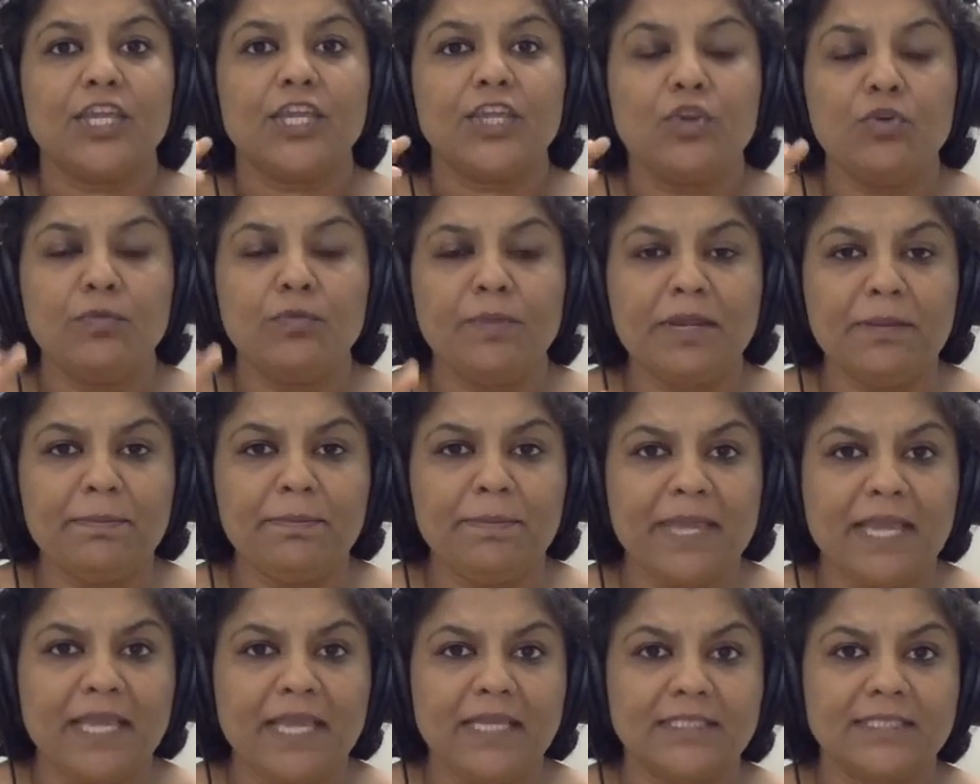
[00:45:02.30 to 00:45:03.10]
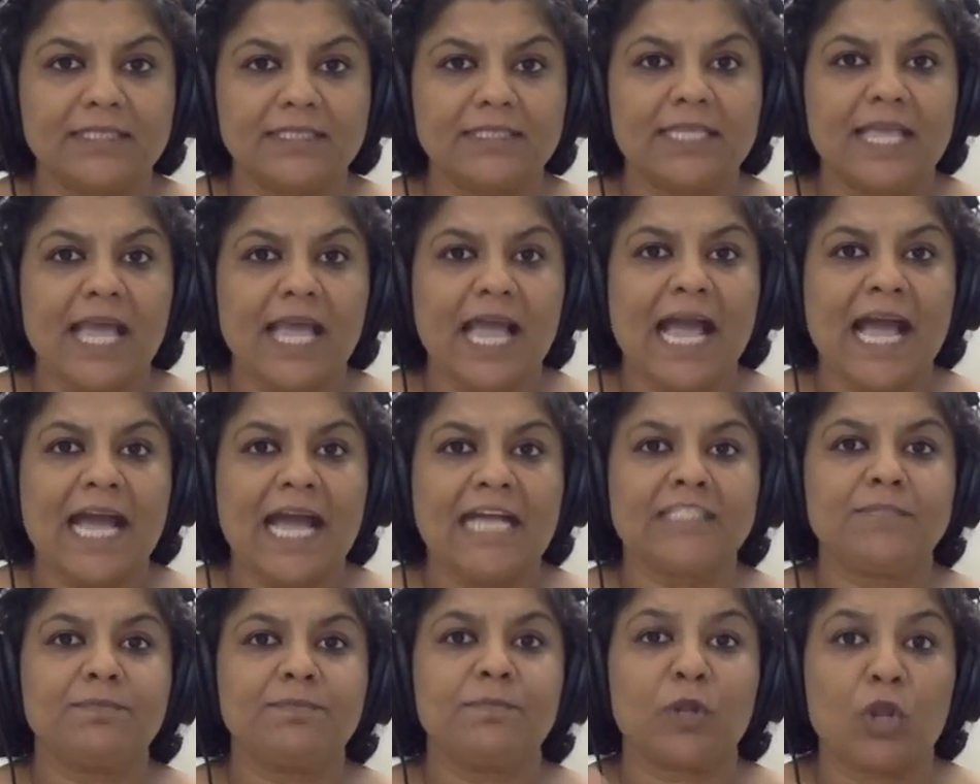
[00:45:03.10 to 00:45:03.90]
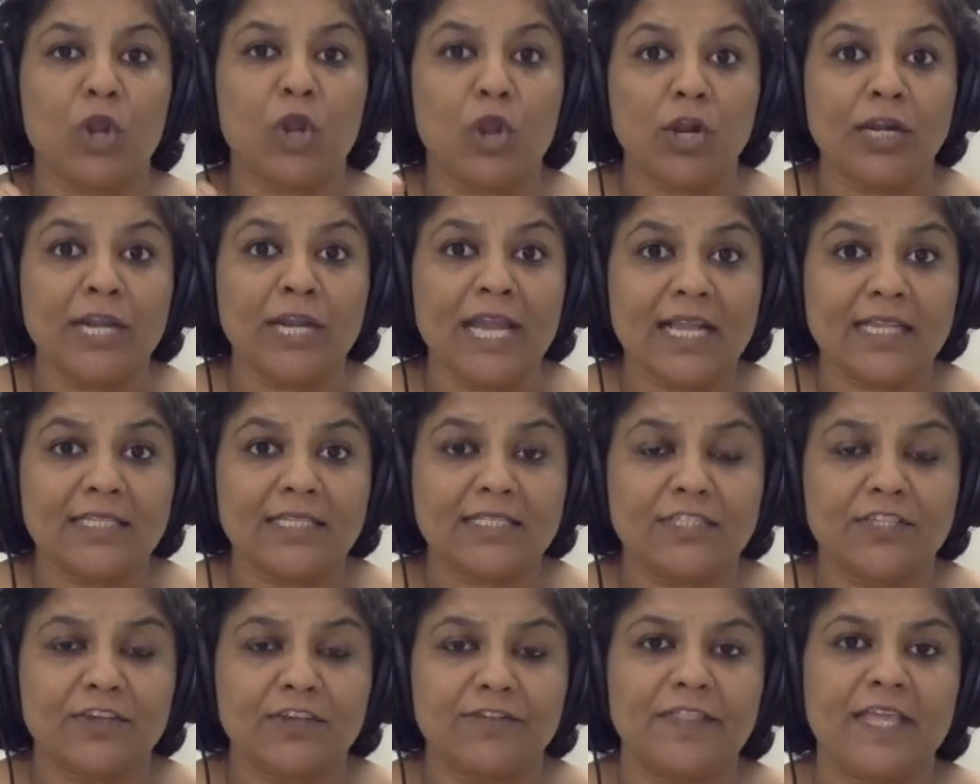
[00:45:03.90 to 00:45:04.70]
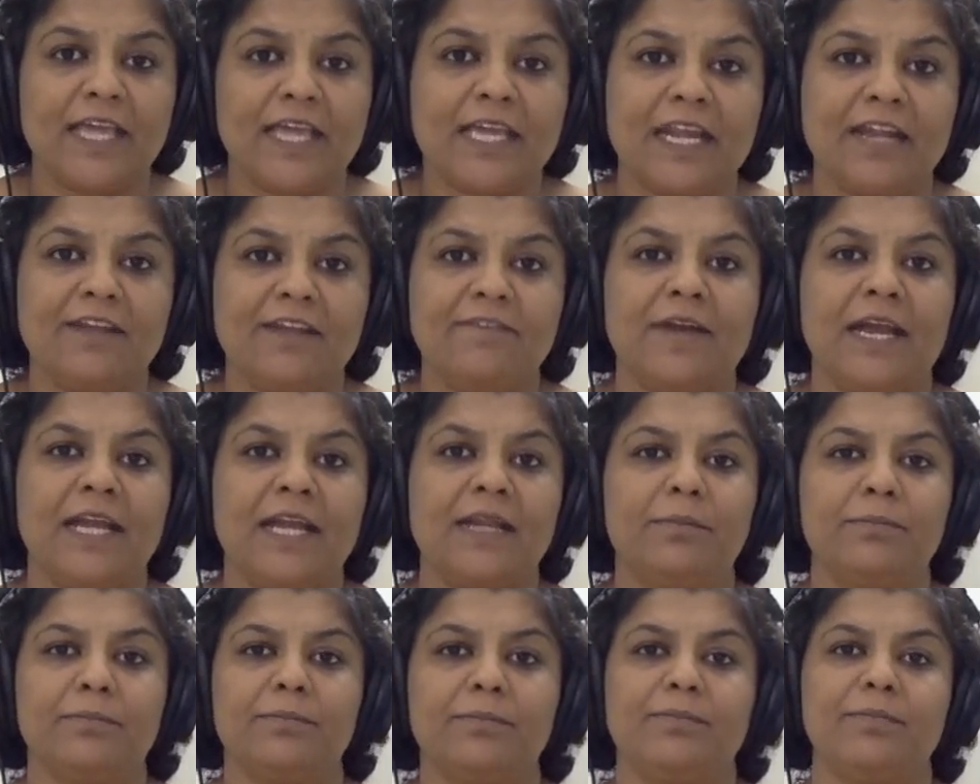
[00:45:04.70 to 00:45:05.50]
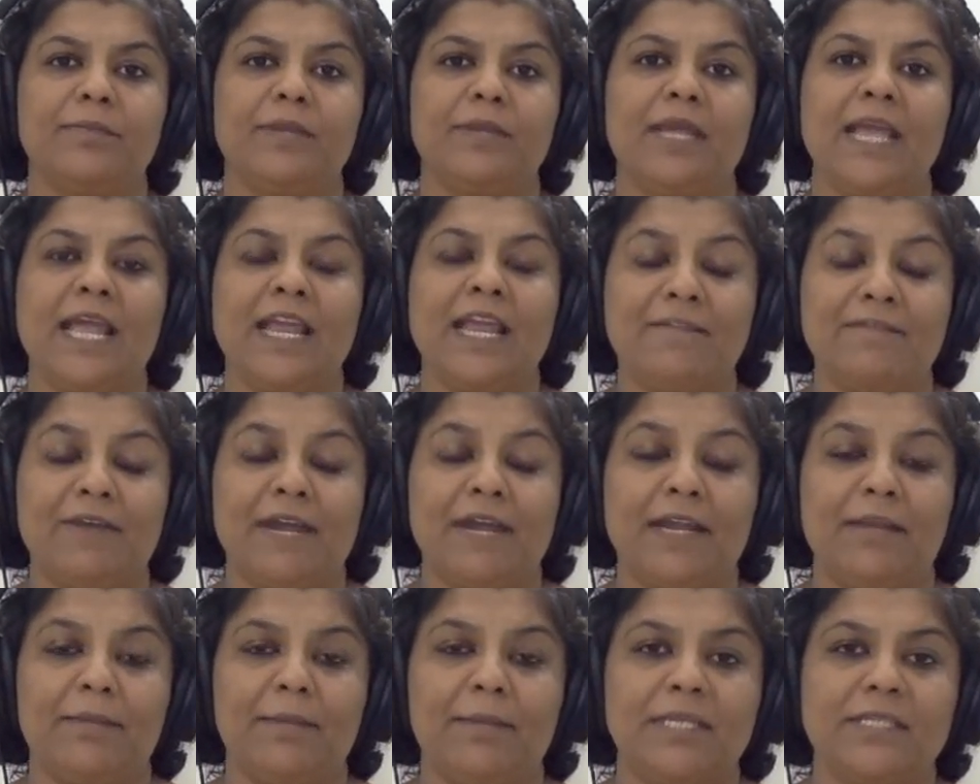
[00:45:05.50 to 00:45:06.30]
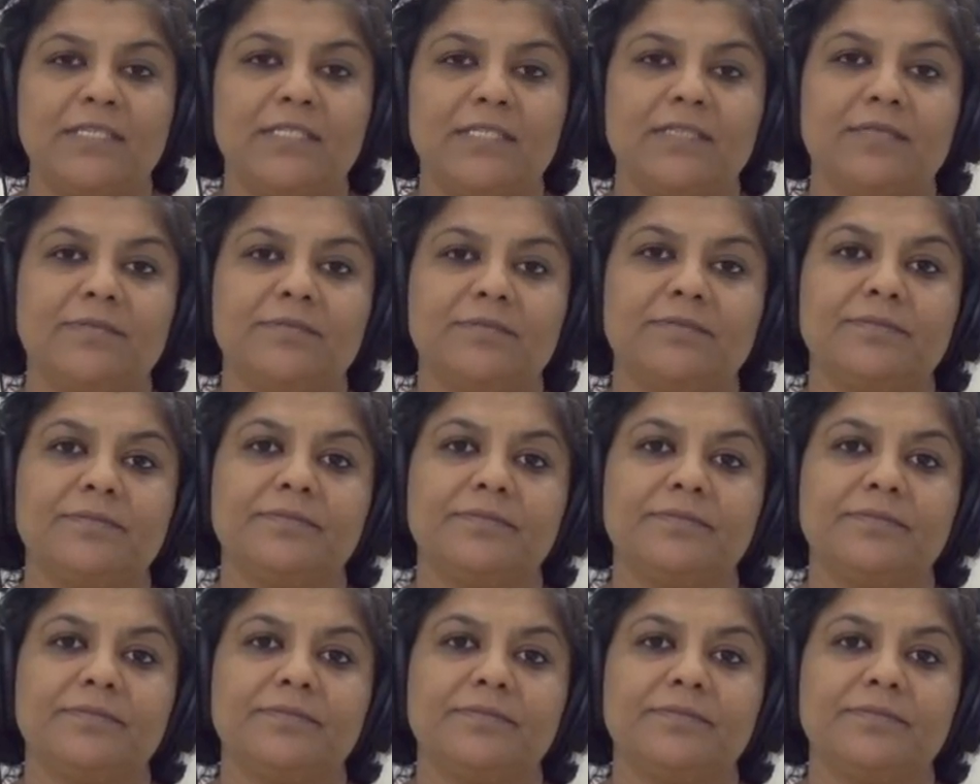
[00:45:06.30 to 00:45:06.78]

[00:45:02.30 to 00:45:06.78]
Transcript: human beings as products of their envi environment.